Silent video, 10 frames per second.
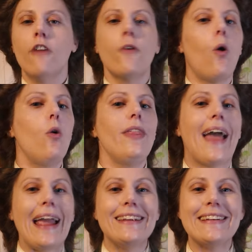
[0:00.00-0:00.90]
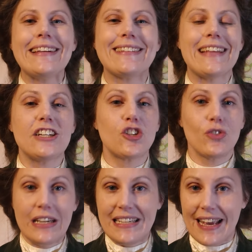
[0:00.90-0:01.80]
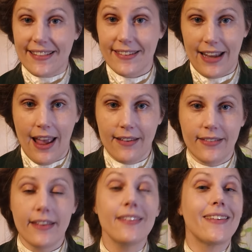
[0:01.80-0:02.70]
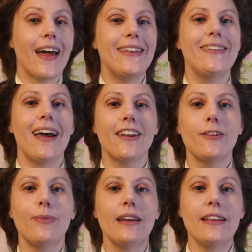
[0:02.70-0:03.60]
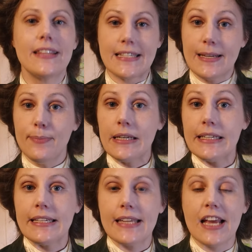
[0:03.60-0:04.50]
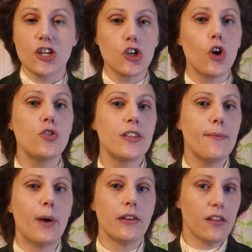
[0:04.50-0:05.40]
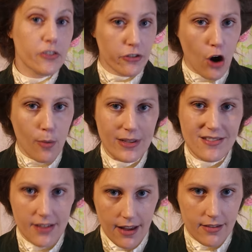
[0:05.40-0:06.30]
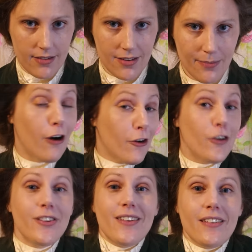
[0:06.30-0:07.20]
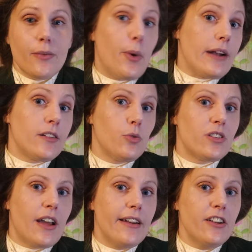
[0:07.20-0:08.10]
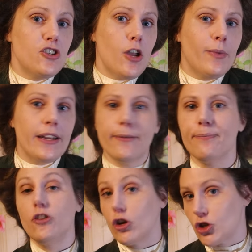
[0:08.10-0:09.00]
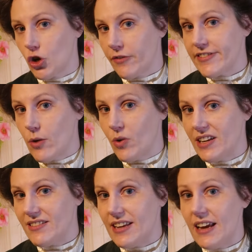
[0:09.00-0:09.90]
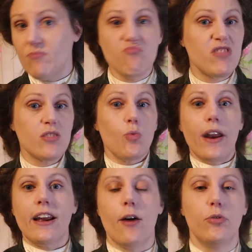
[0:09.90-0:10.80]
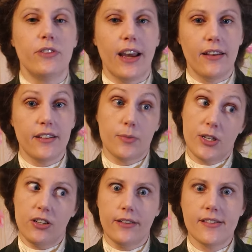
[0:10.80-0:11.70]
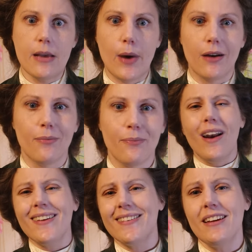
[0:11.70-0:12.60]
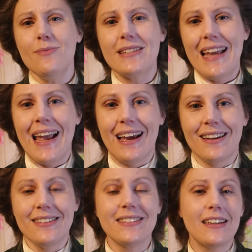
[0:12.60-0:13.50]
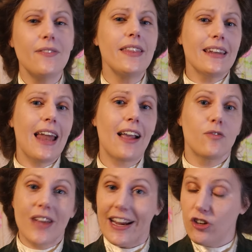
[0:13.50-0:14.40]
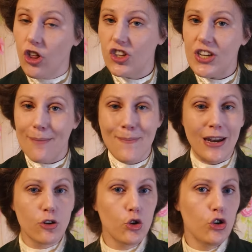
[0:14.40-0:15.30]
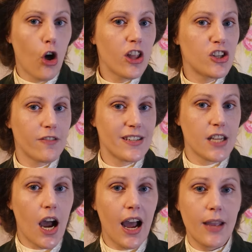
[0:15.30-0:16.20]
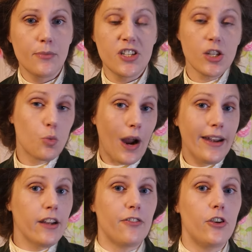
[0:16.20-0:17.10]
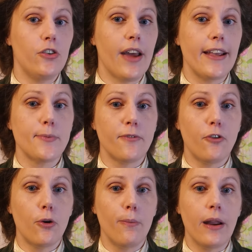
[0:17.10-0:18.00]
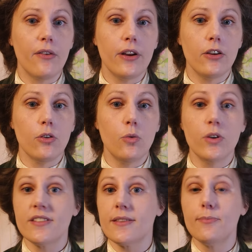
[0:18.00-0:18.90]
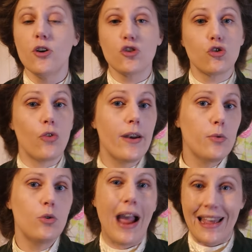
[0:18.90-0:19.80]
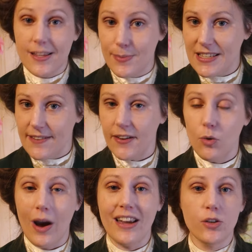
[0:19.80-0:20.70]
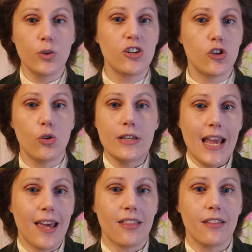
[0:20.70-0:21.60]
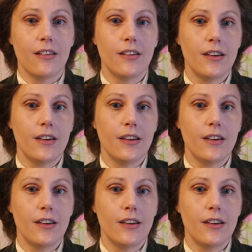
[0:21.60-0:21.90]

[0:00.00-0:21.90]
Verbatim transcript: Of all the 18th century death tests, this is undoubtedly the simplest and shows the abundance of common sense. Of course it does, the practice was started in Germany. Not sure if someone is dead? Just wait a couple days, especially in summer. While it seems careless, given the lack of technology and medical knowledge of the time, just waiting a few days before burial was the most credible and specific way to ensure death.